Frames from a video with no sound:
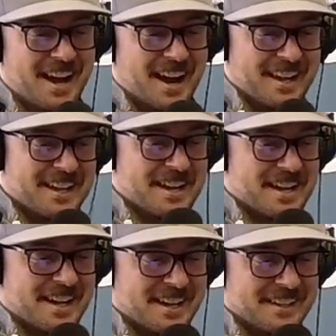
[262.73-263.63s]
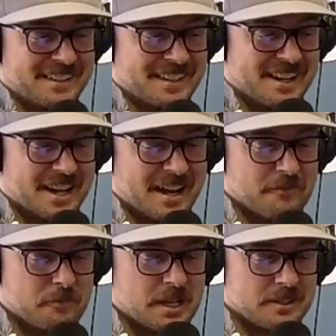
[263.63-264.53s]
I uh,
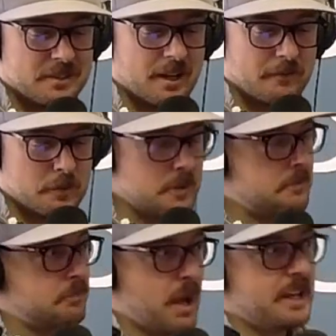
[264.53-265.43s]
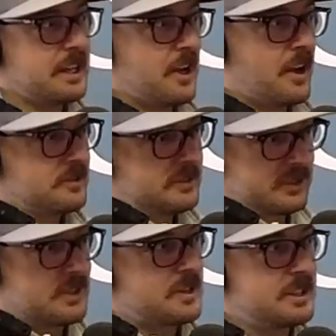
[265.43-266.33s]
I've been I've been betting on
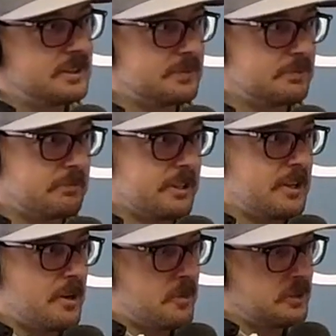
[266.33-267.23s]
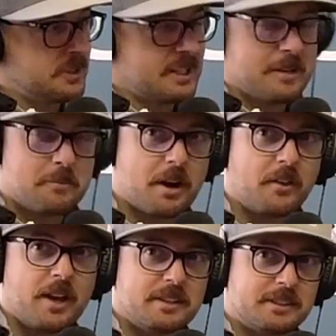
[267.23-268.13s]
series, you know, multi-team
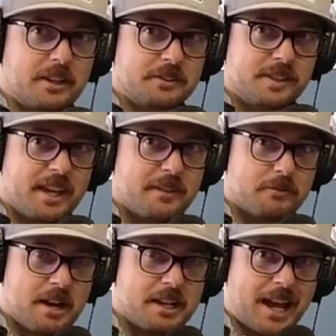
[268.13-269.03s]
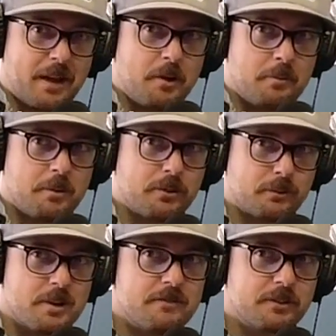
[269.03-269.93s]
parlays. I'll say right now I'm
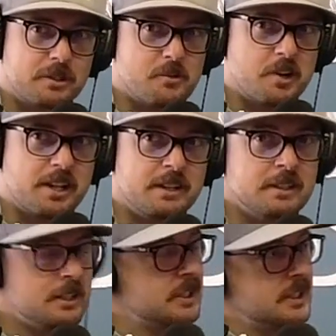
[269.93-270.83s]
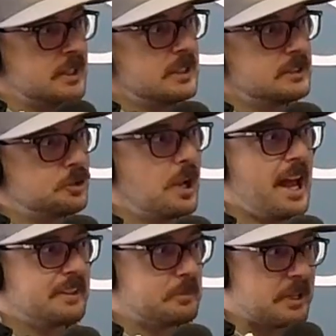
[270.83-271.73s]
three for twenty, so it
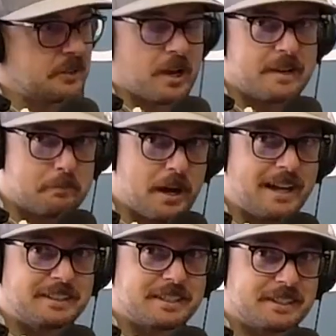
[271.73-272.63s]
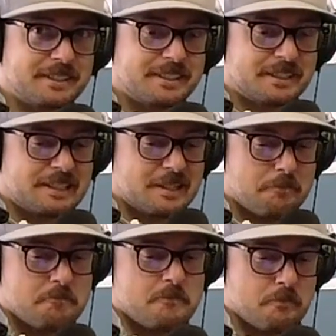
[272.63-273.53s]
hasn't been great. But
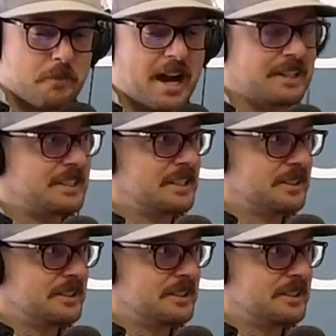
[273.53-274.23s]
but